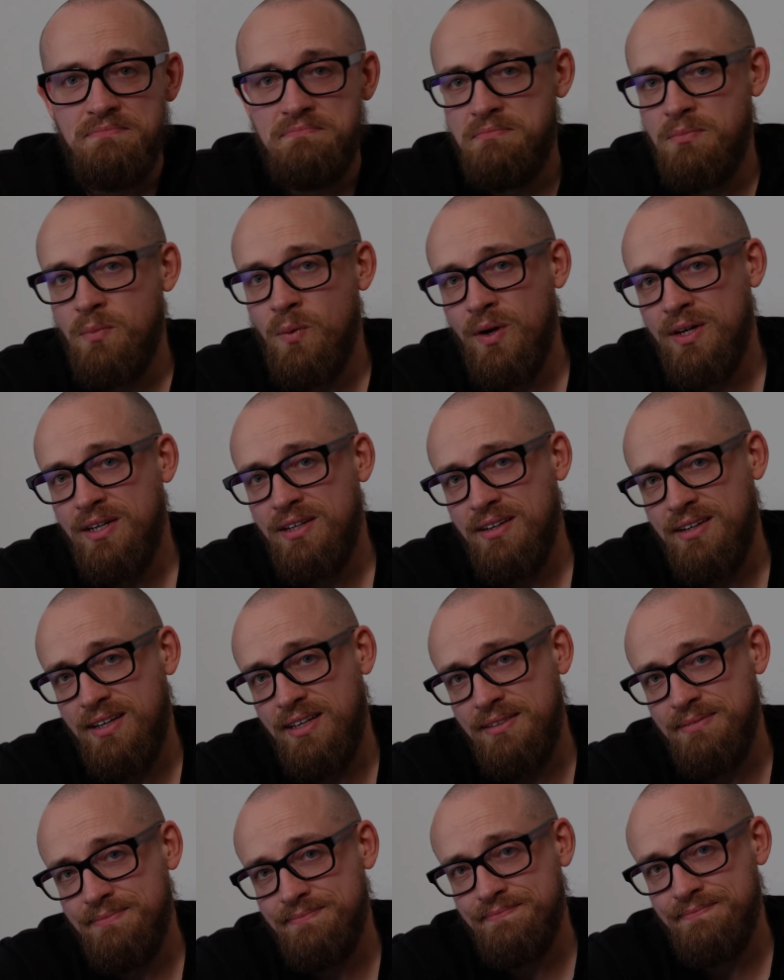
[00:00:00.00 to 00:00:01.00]
Why not,
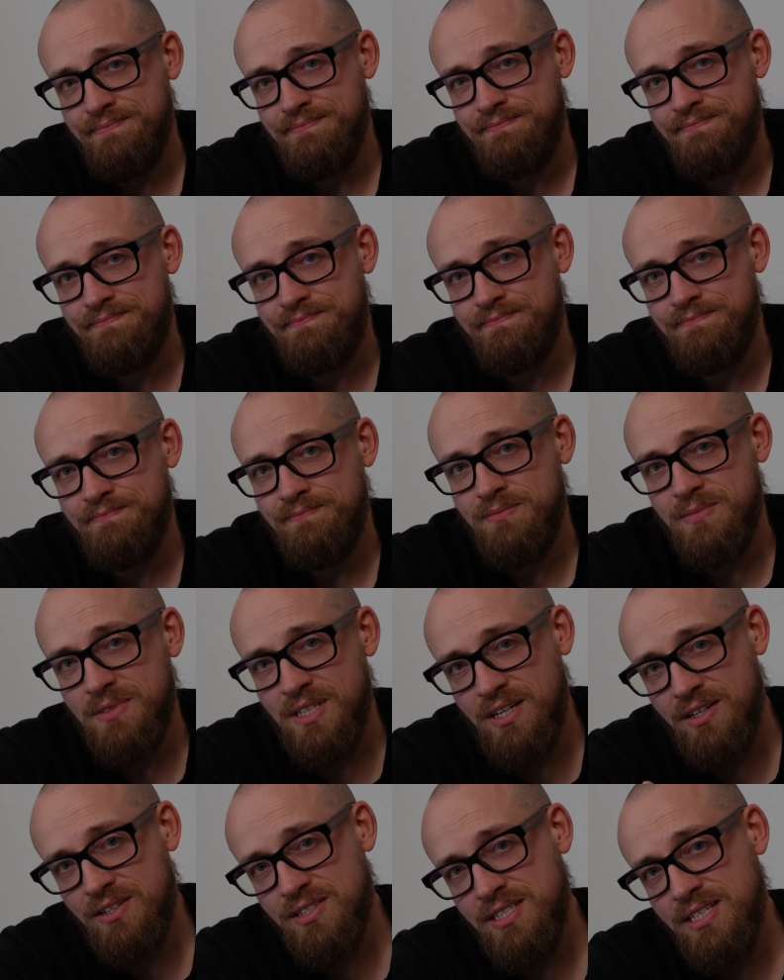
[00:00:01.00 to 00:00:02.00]
eh?
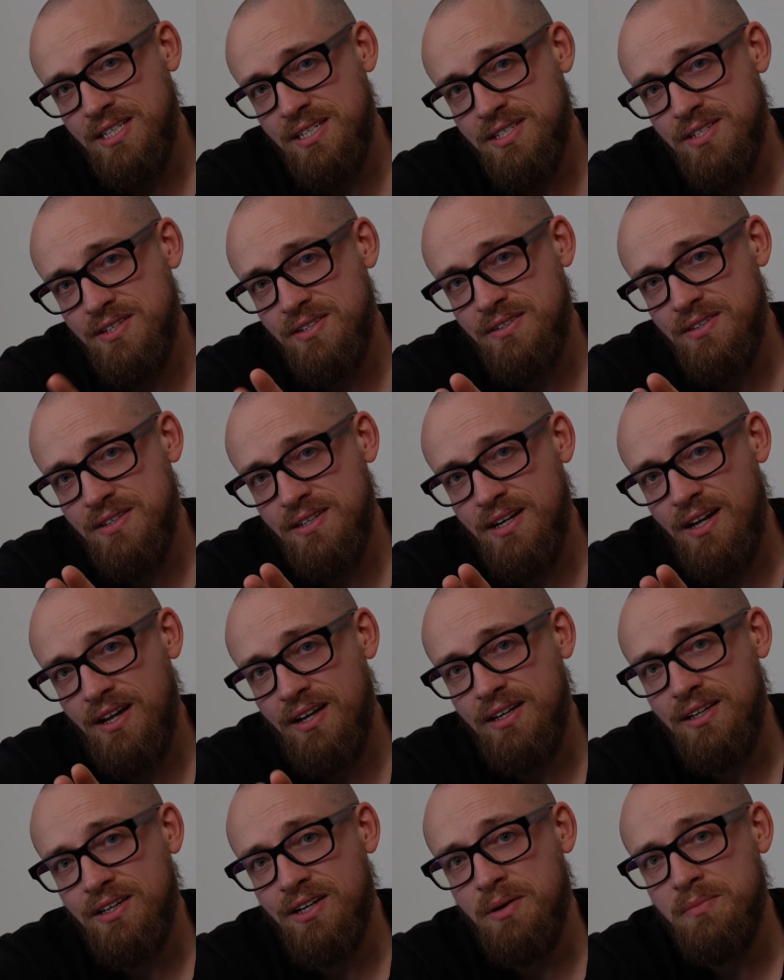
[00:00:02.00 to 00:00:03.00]
I'll see you soon.
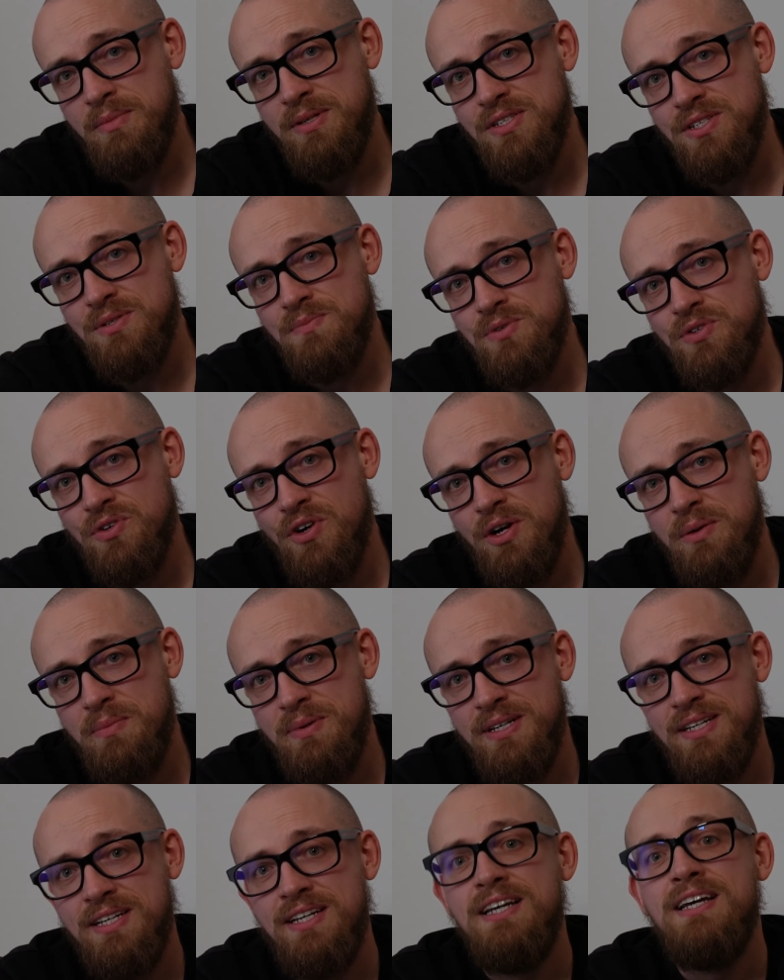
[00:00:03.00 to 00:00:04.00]
Like, comment, subscribe,
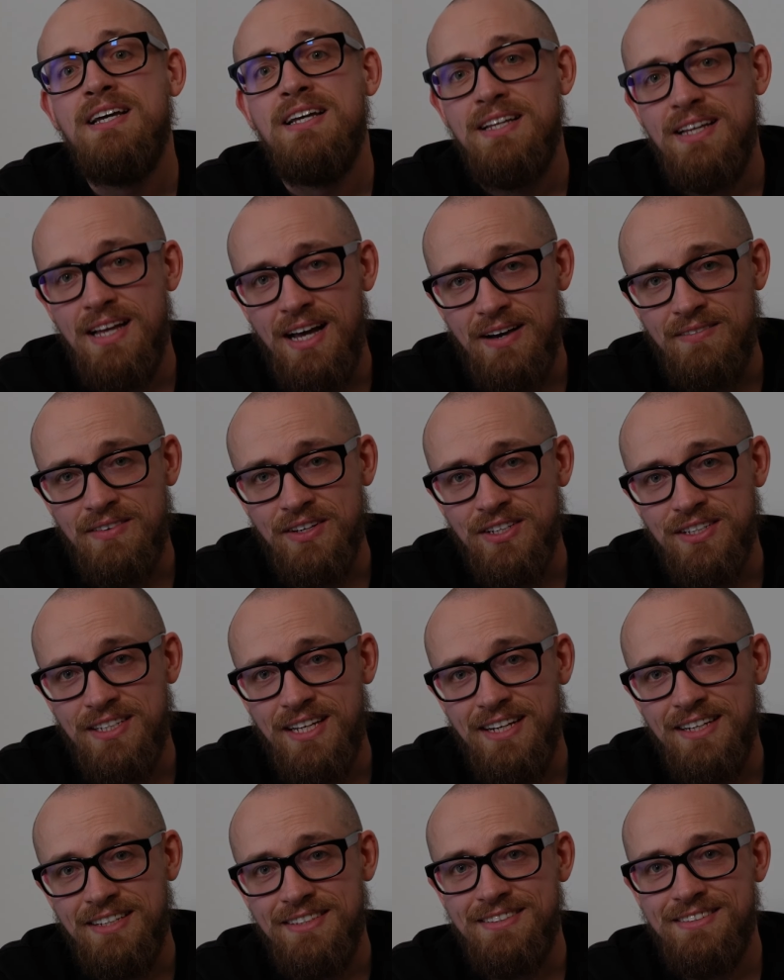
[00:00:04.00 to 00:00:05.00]
Have a good
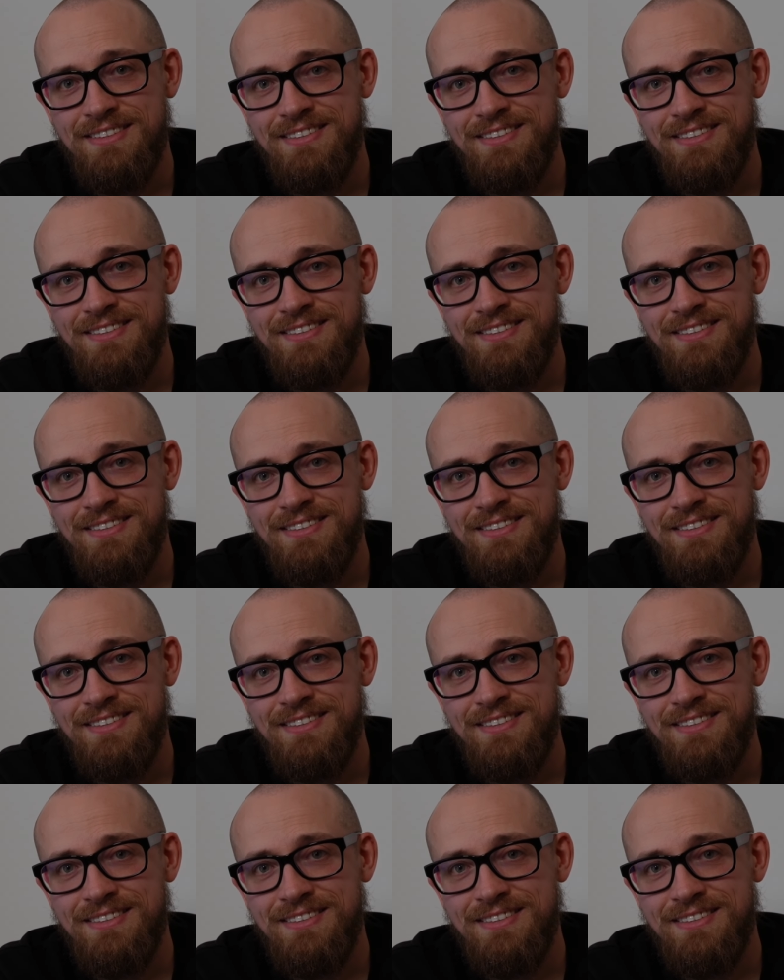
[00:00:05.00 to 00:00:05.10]
day.